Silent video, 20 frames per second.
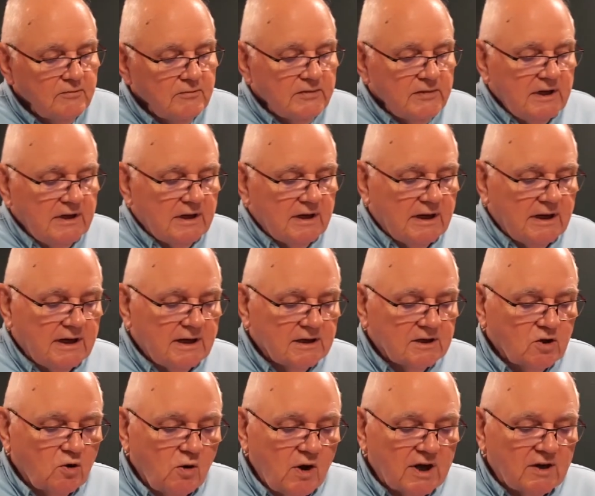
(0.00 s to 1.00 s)

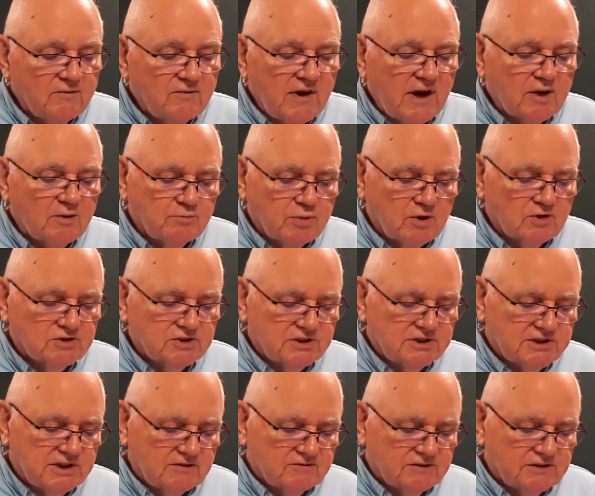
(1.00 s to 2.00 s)
qualified
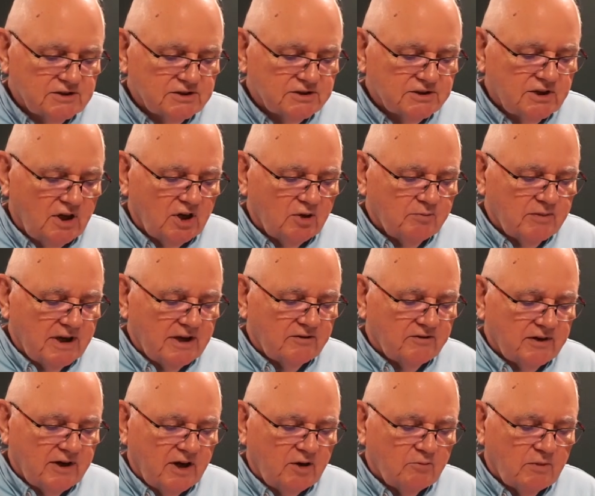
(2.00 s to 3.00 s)
persons have to install and
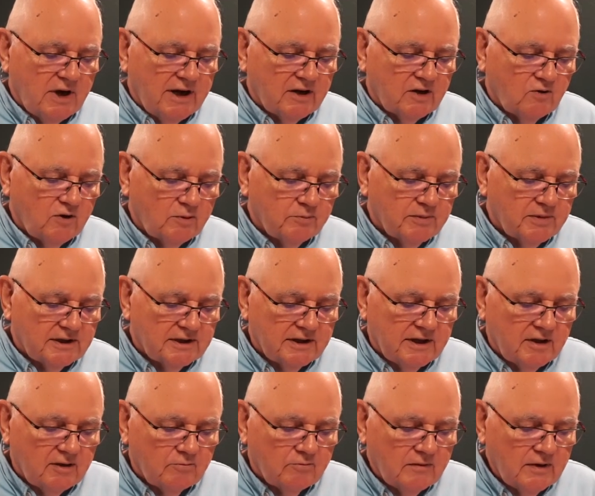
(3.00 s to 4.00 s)
maintain my equipment
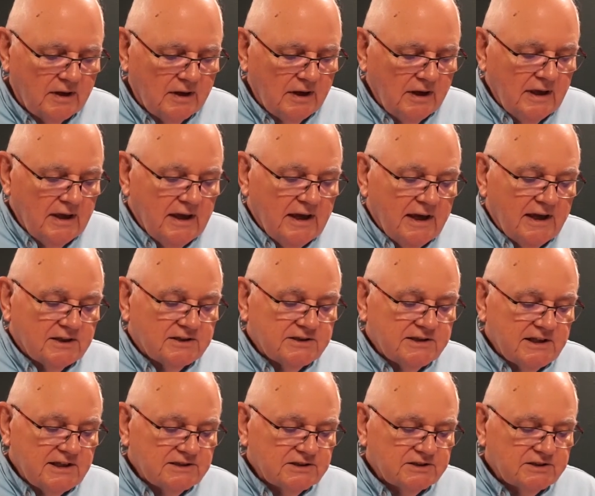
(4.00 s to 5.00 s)
then. It
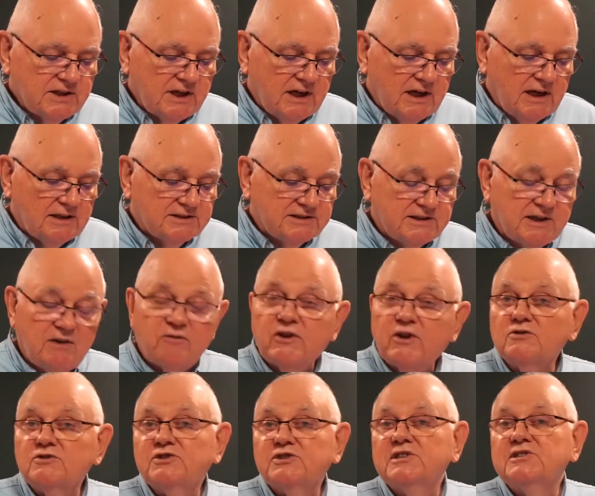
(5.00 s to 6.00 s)
says
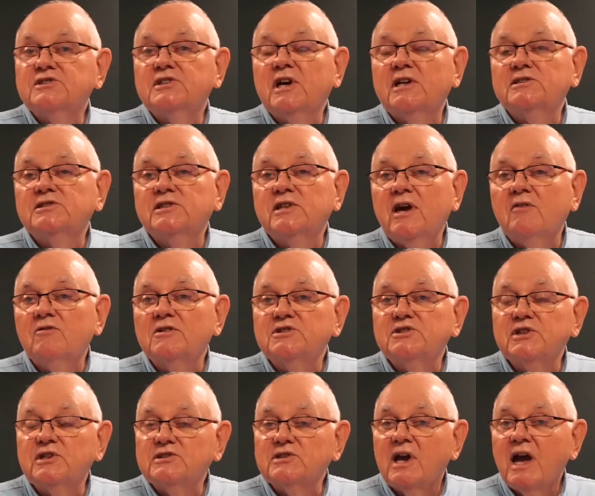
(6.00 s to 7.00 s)
706.7
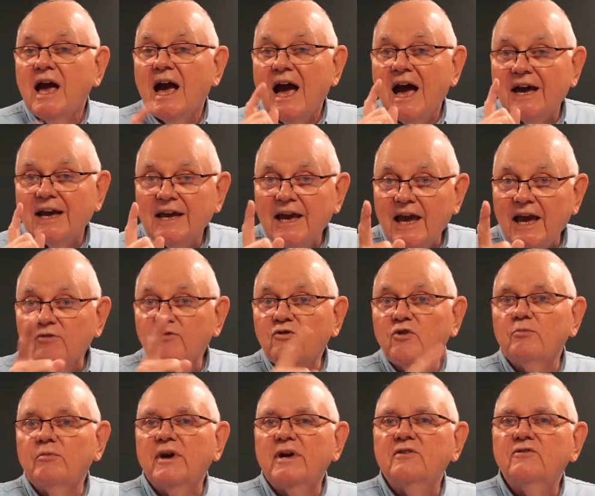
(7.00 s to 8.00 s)
says I have
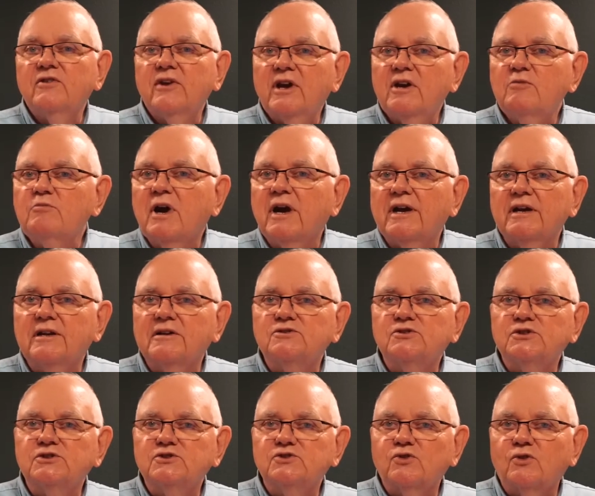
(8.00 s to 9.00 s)
to maintain my
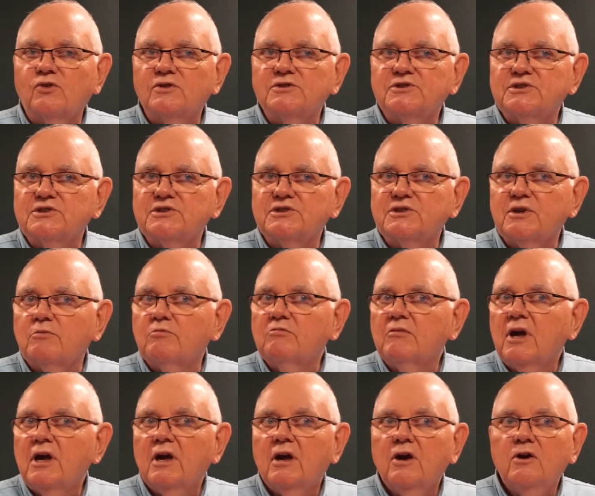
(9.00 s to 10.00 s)
energy storage system.
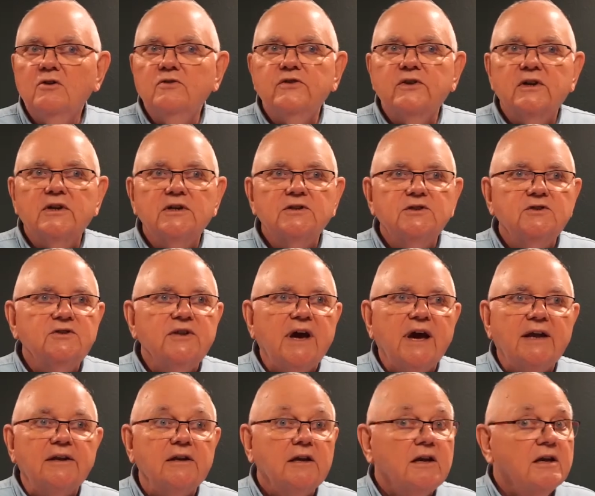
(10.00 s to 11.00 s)
Who's going to do
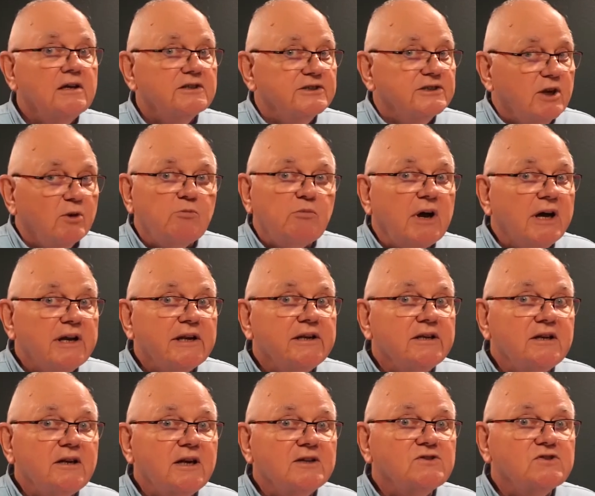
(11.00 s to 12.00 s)
that? Somebody in the
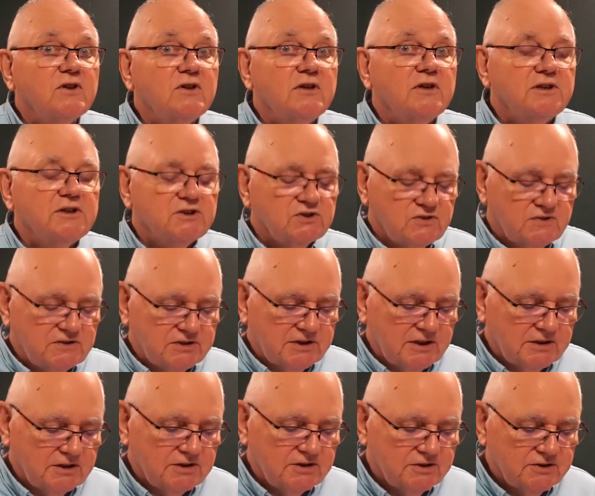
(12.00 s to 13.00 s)
electrical industry is
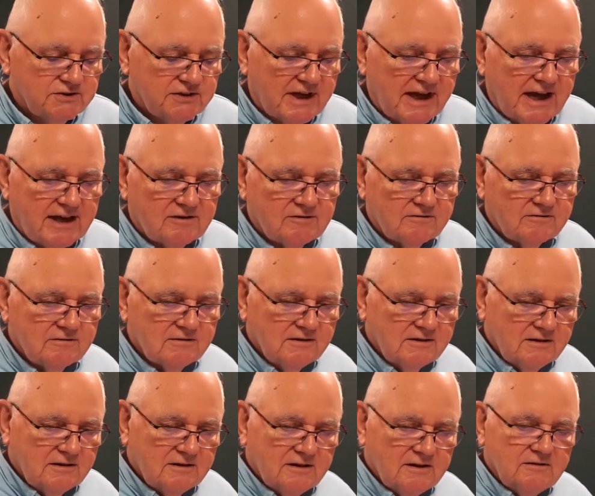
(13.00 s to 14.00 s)
going to do that.
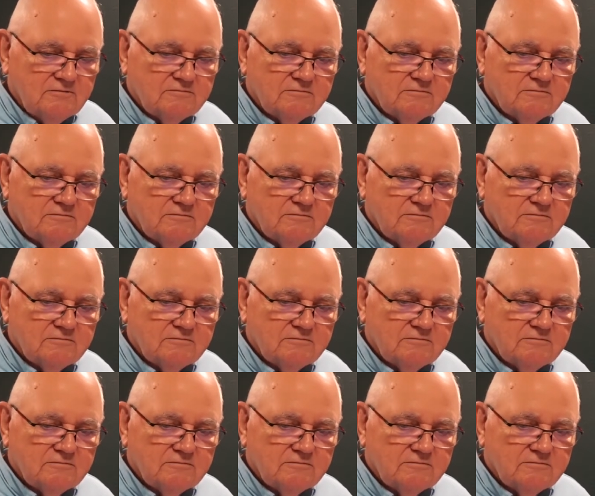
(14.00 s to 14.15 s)
Okay?